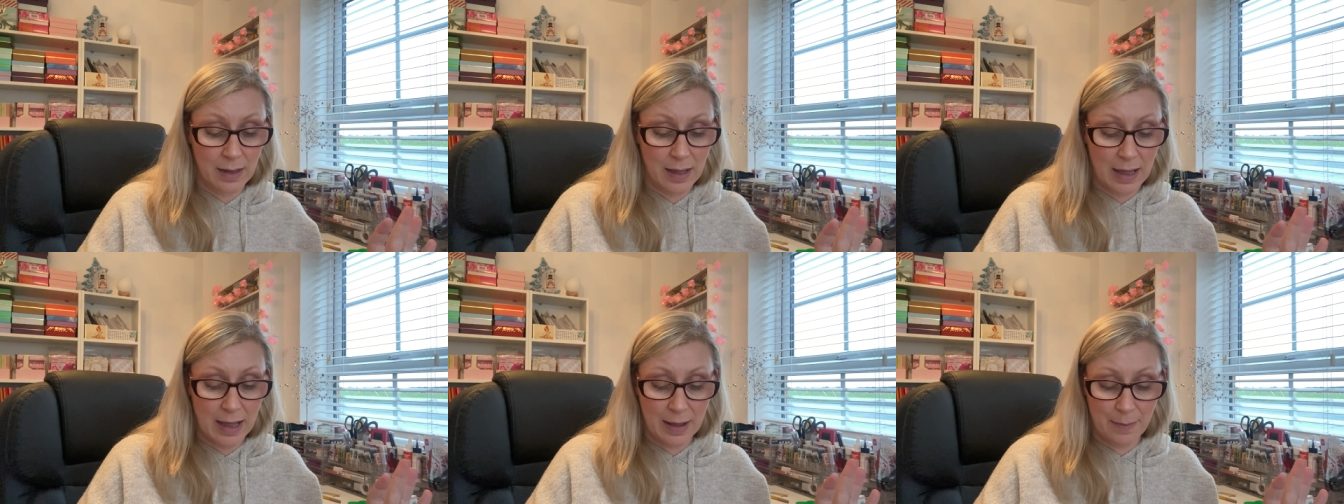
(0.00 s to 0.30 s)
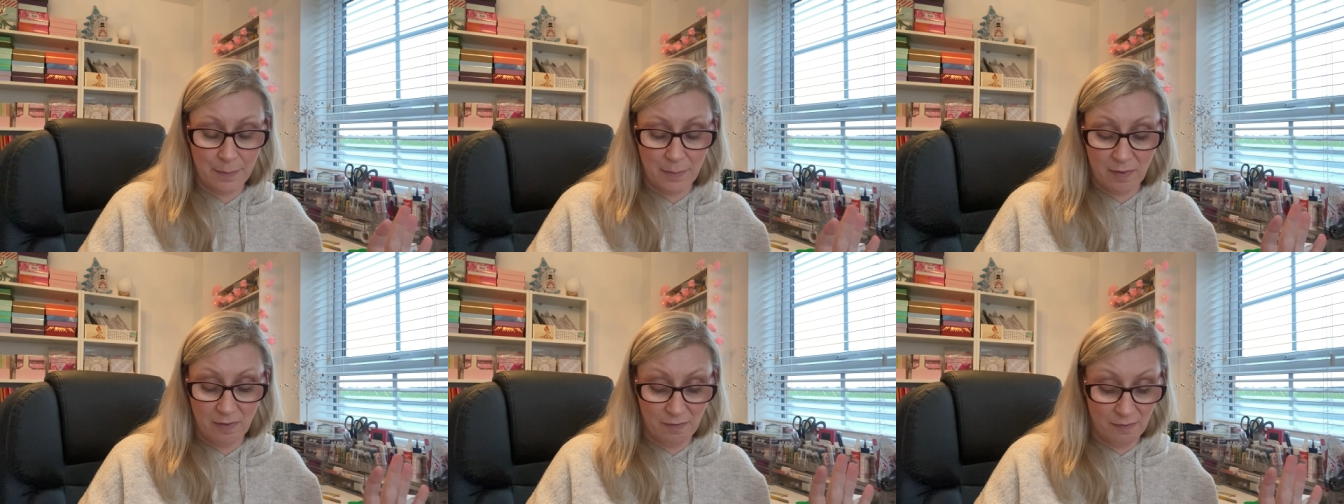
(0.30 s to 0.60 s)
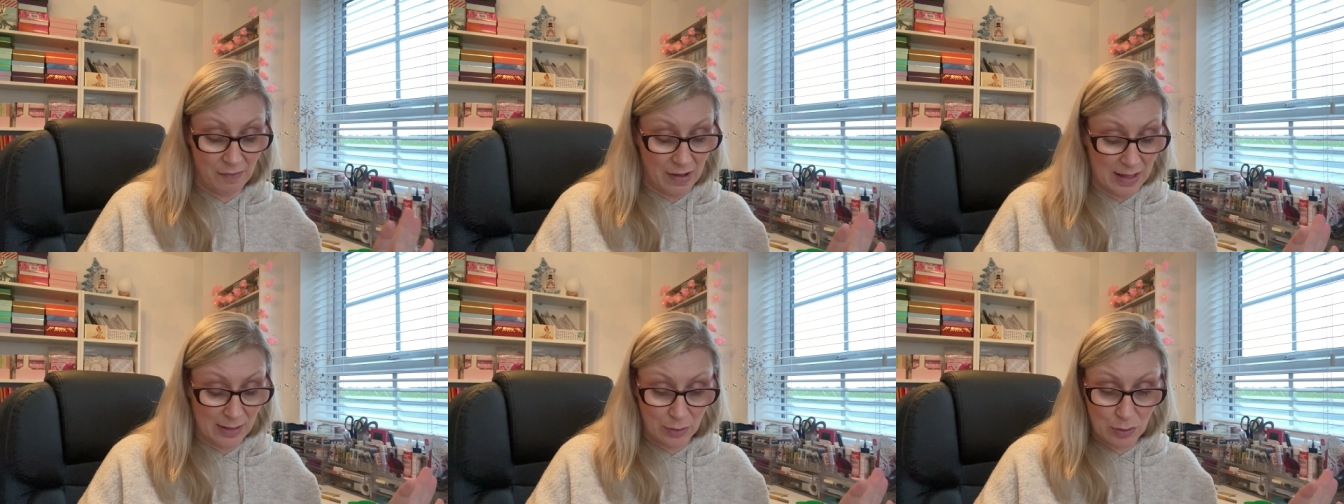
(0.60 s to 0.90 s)

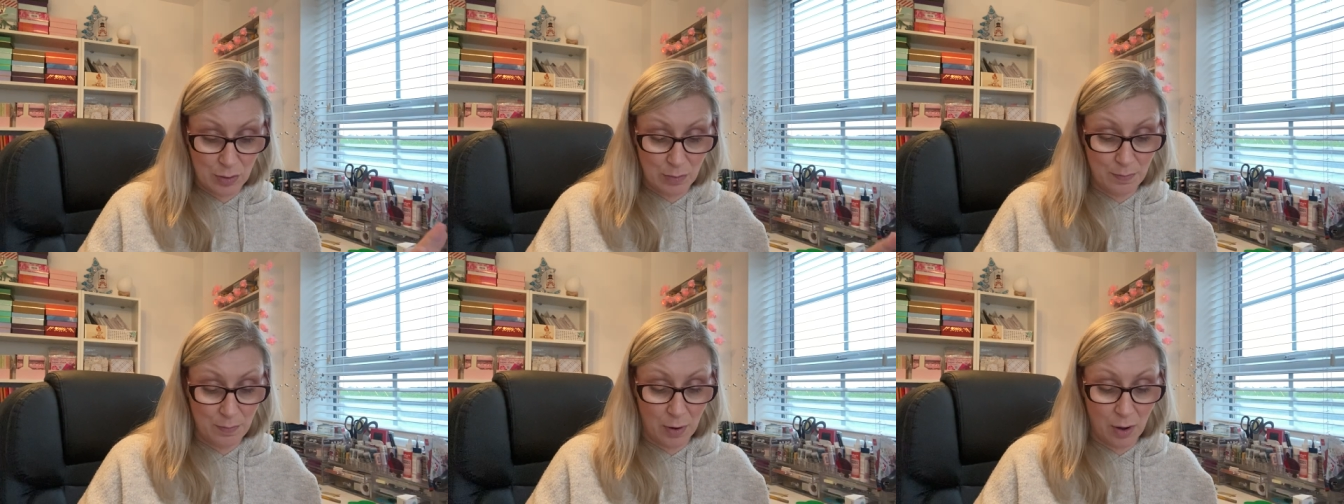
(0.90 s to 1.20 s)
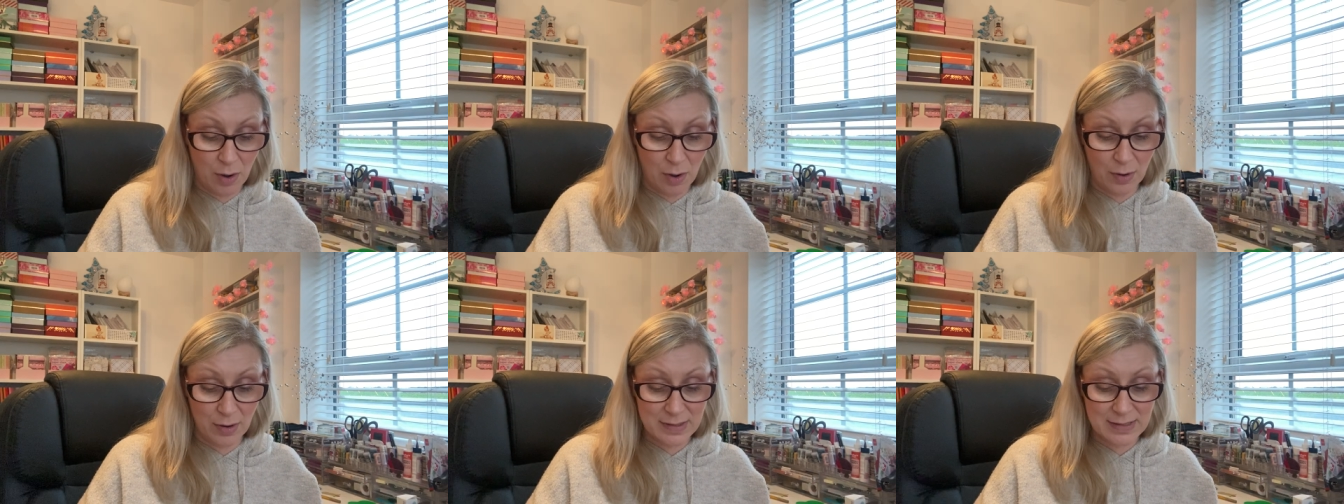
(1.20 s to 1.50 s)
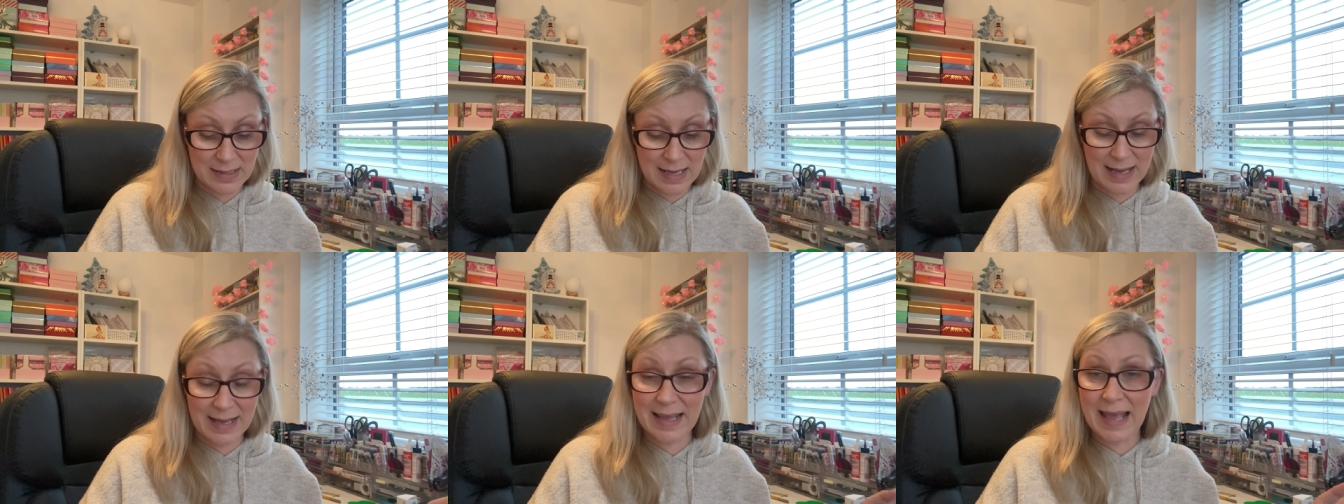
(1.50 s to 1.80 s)
value
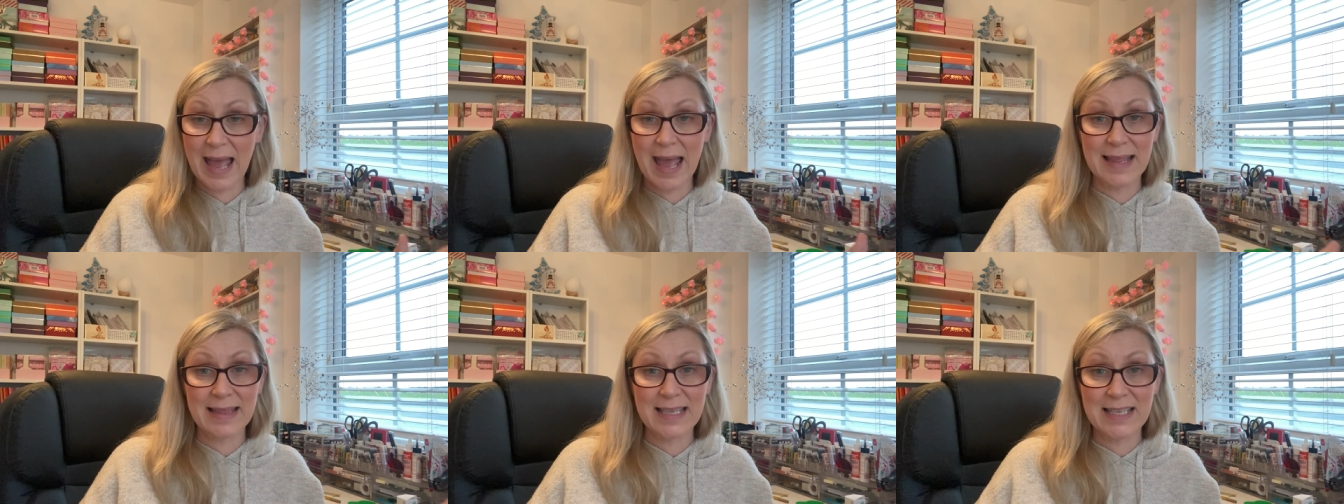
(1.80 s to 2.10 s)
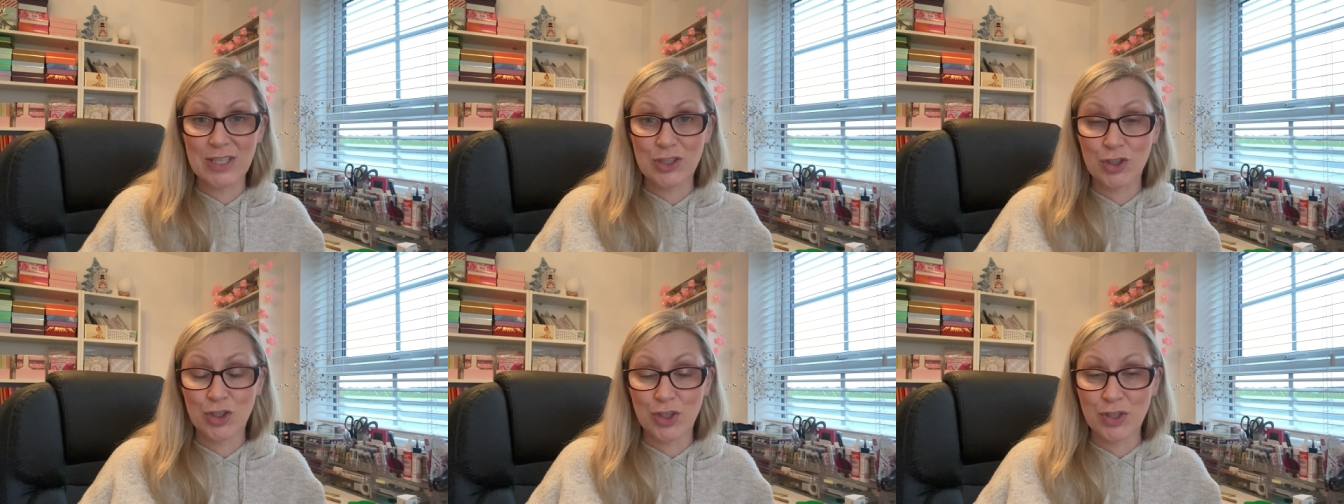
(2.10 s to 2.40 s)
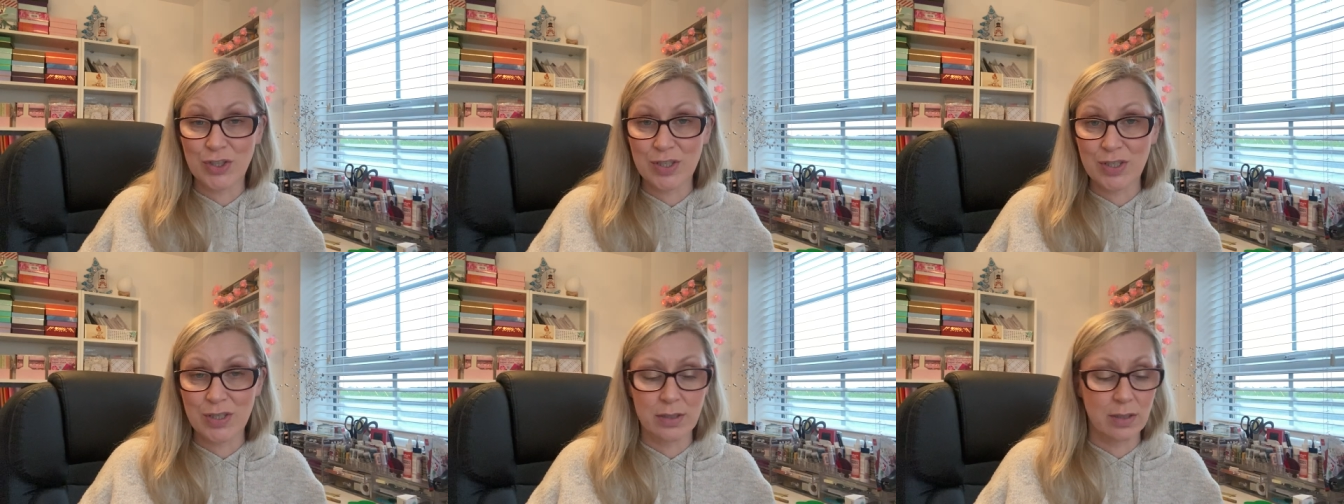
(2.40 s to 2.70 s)
box. Again, it's
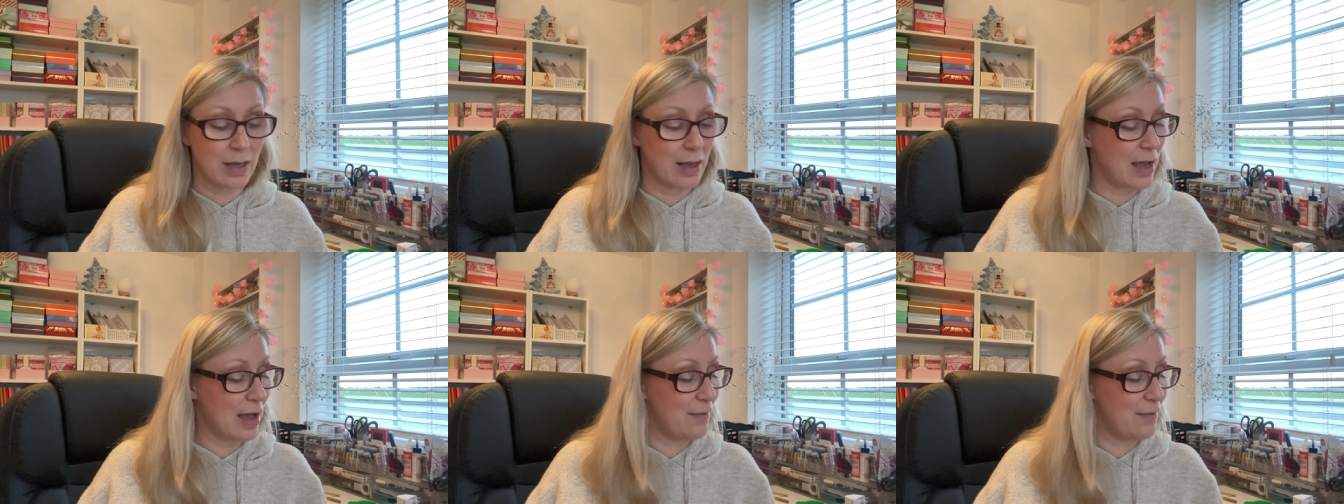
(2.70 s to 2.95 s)
just...